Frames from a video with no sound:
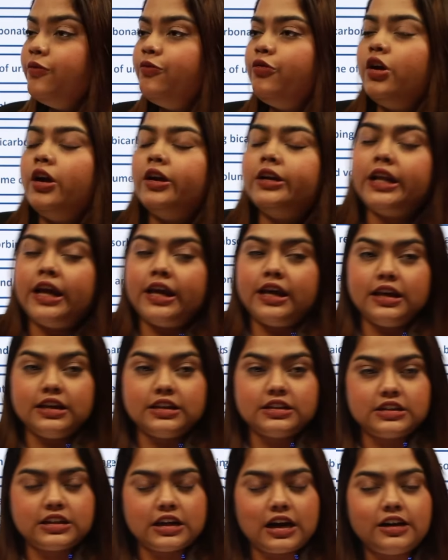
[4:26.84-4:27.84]
if we are
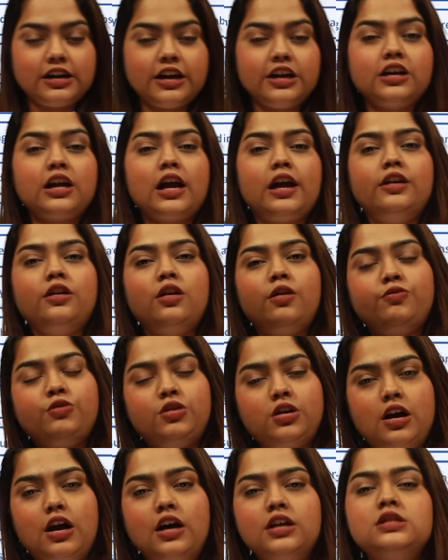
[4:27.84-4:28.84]
taking certain kind of
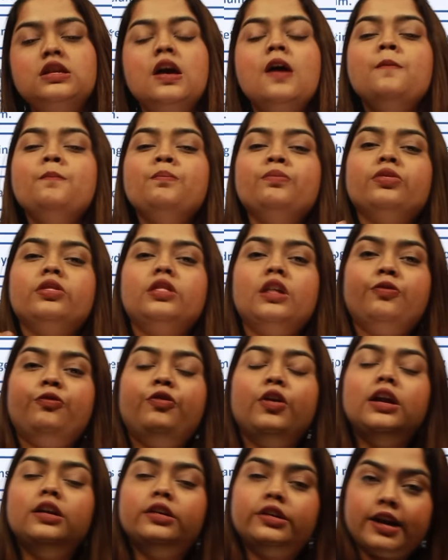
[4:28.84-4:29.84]
drugs, the
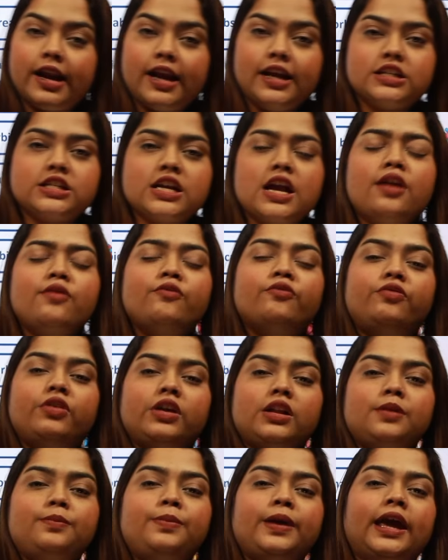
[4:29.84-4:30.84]
filtration
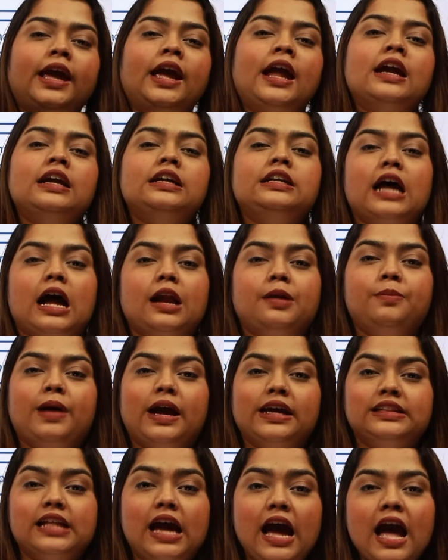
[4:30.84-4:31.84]
will be done
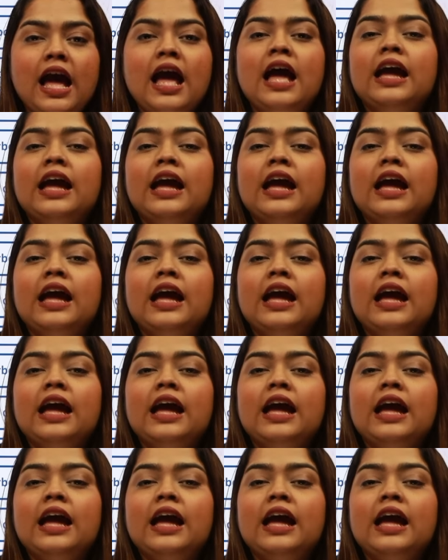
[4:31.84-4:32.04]
by the